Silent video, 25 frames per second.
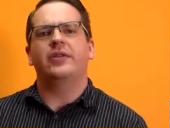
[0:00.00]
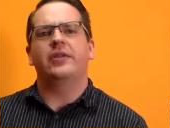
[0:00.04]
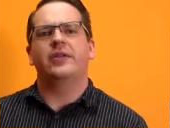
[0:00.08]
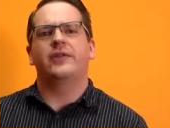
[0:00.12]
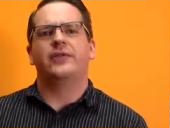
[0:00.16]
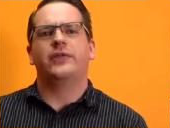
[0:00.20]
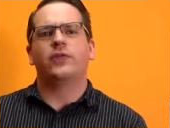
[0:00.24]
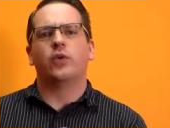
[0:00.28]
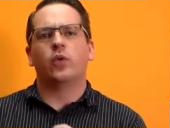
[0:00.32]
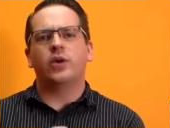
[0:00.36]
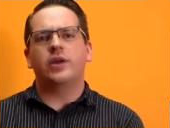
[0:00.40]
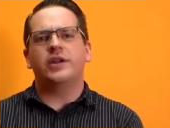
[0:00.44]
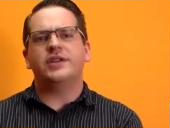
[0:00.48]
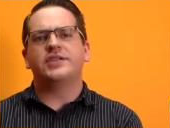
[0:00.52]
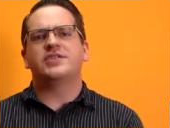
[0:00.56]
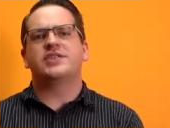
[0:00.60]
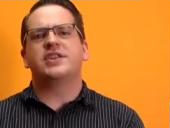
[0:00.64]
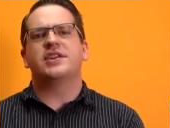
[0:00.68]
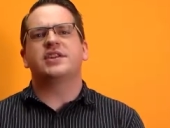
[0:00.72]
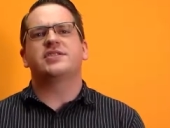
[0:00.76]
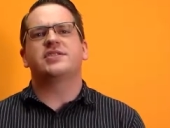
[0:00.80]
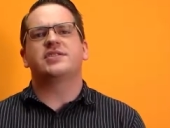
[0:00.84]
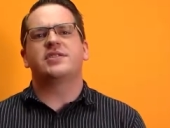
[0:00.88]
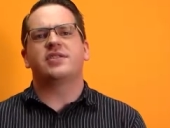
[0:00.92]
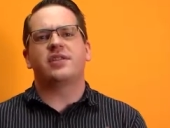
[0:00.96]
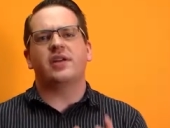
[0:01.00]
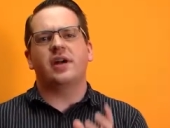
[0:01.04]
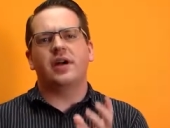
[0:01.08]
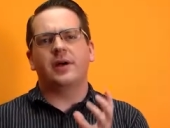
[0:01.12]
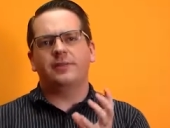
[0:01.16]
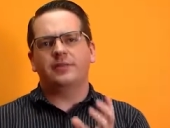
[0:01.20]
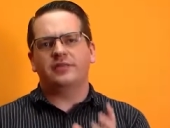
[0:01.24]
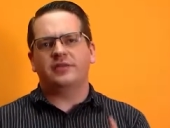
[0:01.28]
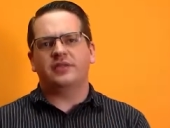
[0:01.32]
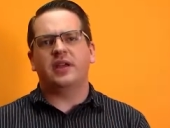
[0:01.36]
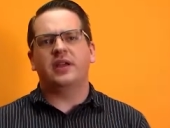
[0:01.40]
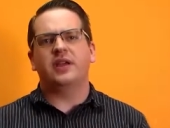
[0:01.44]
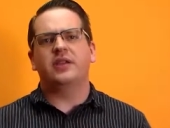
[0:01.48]
out the 46th
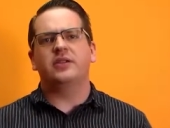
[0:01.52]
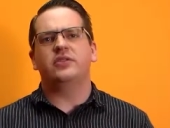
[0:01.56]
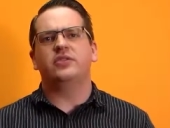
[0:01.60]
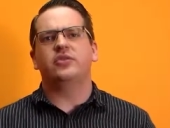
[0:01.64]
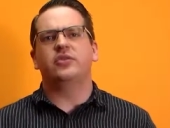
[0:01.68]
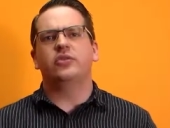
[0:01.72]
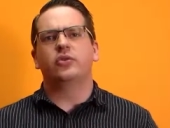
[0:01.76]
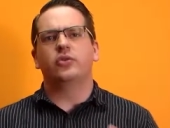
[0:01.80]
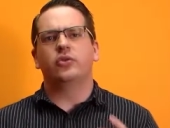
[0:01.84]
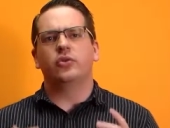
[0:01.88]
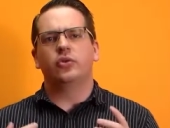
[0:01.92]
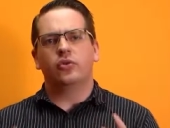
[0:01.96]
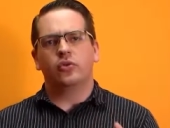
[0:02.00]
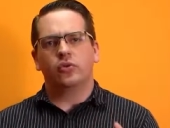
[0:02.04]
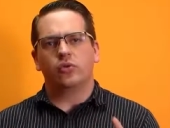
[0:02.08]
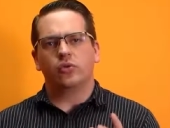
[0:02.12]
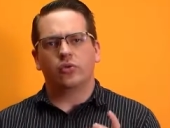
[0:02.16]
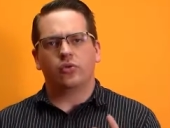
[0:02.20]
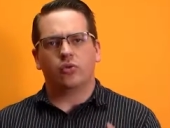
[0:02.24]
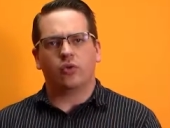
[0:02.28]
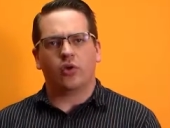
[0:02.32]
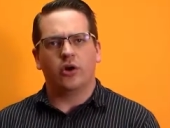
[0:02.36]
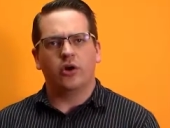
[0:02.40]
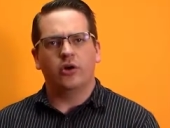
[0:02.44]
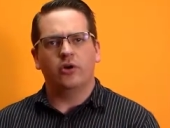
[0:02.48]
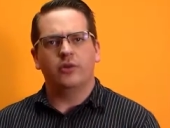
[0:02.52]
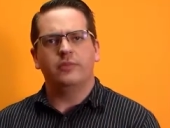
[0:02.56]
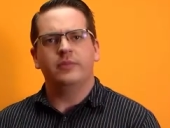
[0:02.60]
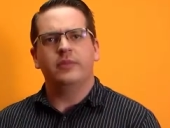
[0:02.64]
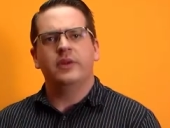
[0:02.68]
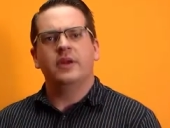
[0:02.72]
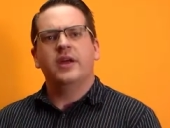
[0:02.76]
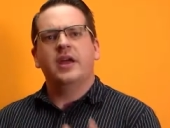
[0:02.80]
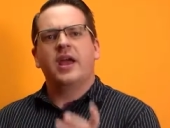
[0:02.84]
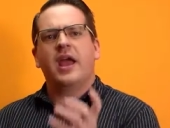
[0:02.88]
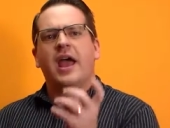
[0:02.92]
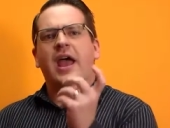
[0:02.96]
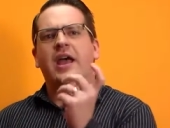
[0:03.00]
update to Google
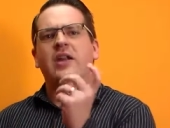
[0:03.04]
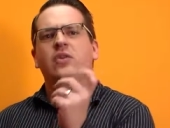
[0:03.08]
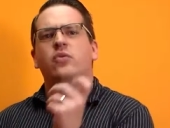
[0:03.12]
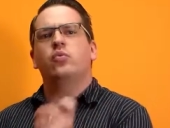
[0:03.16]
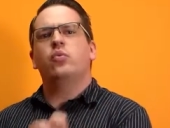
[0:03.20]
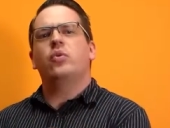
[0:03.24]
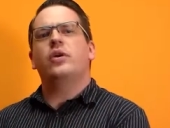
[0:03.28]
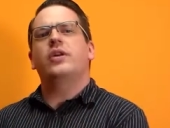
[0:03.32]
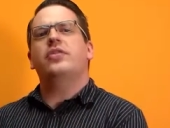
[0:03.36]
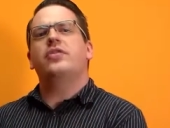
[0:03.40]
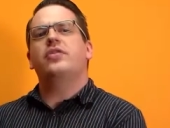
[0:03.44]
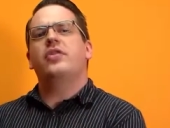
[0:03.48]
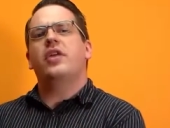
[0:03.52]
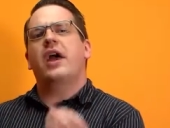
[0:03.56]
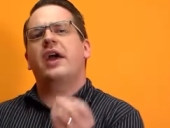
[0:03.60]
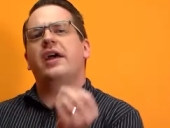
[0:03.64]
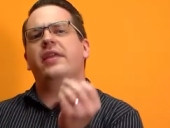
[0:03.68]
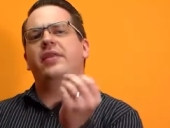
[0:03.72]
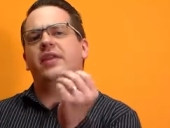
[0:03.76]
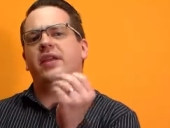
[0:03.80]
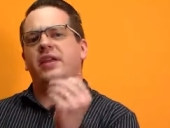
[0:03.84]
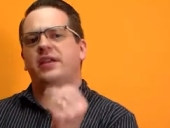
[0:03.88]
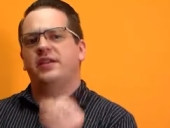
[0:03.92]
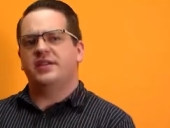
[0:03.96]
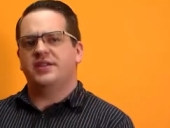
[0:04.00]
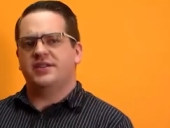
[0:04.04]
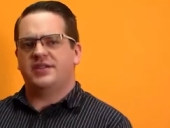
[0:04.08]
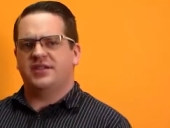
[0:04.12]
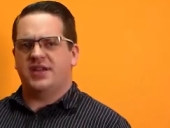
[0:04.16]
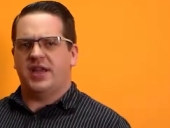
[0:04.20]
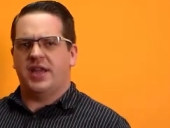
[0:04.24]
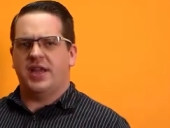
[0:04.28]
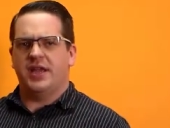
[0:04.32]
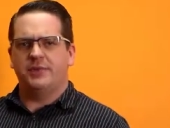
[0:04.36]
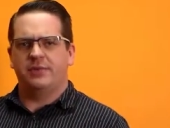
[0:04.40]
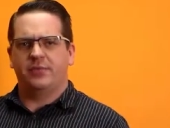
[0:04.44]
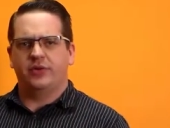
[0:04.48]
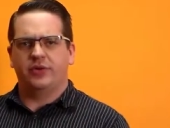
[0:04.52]
Chrome, and with that they
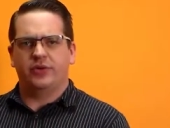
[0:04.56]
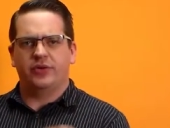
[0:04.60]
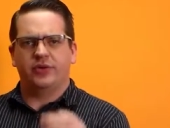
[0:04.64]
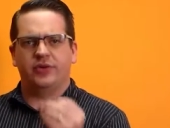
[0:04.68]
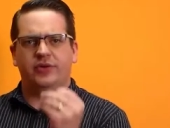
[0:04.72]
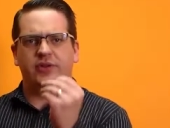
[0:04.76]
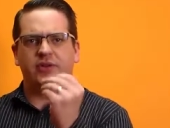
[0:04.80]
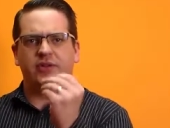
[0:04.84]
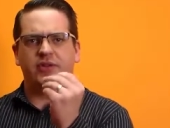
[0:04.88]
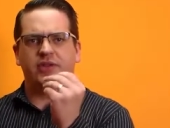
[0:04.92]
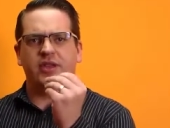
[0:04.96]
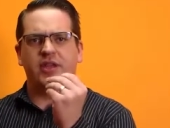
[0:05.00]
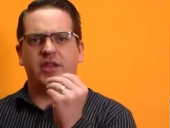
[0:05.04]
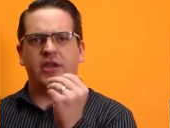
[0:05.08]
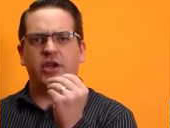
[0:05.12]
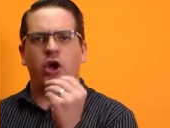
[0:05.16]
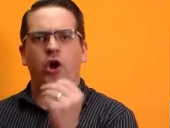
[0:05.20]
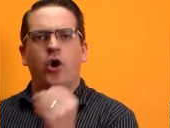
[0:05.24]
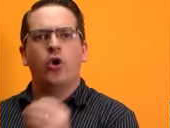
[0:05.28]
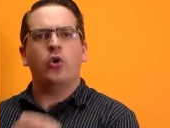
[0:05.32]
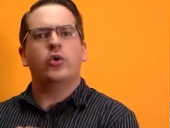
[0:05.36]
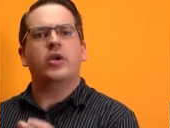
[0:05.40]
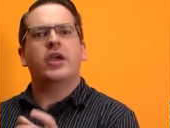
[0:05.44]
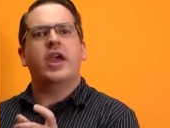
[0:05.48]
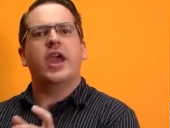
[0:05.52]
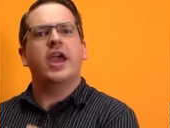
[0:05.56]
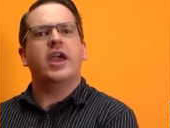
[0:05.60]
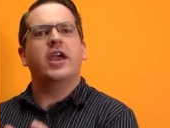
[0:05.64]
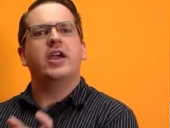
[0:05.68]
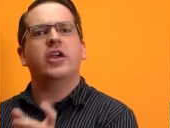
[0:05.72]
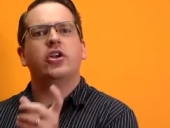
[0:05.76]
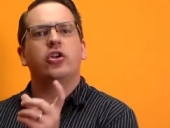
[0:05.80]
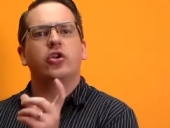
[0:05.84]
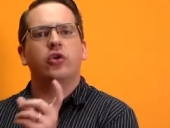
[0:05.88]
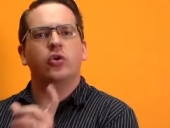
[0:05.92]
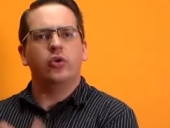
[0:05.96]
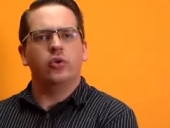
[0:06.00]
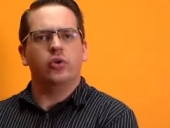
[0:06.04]
disabled the
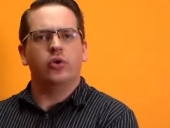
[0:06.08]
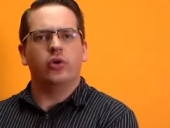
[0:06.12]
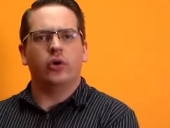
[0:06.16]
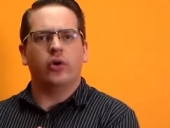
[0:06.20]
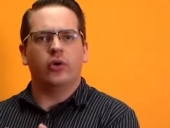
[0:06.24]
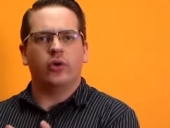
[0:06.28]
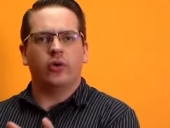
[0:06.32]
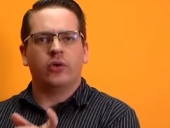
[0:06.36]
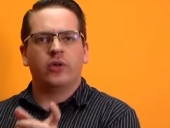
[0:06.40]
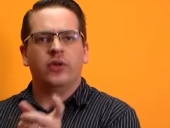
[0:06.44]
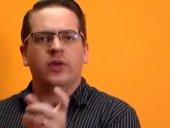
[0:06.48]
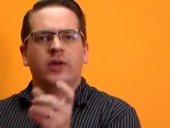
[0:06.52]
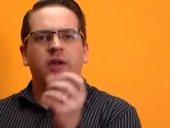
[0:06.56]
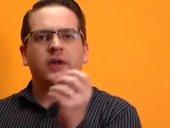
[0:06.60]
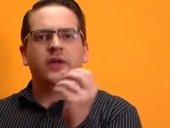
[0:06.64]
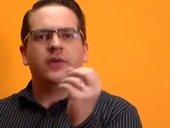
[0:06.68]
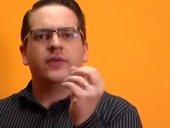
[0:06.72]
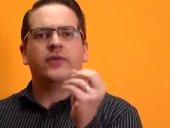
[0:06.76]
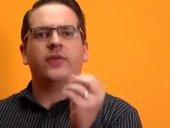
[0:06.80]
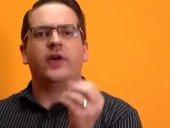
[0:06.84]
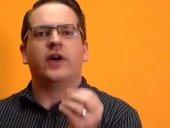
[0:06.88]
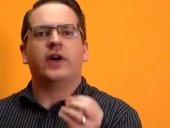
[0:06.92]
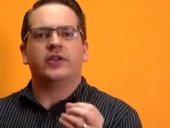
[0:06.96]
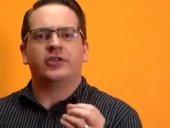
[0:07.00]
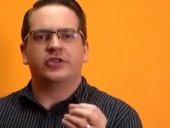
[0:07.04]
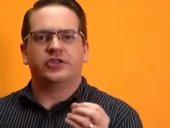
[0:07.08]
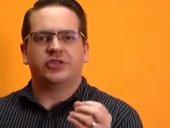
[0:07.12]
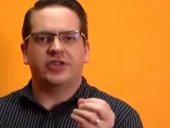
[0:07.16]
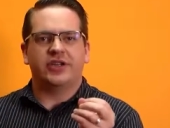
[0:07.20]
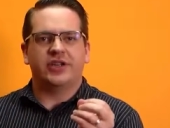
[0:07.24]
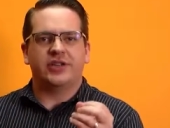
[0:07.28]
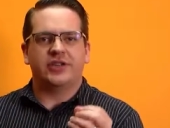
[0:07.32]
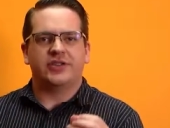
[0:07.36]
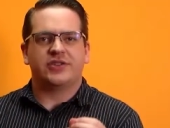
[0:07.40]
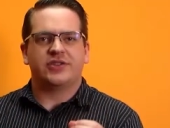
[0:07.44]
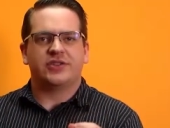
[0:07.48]
OK Google function.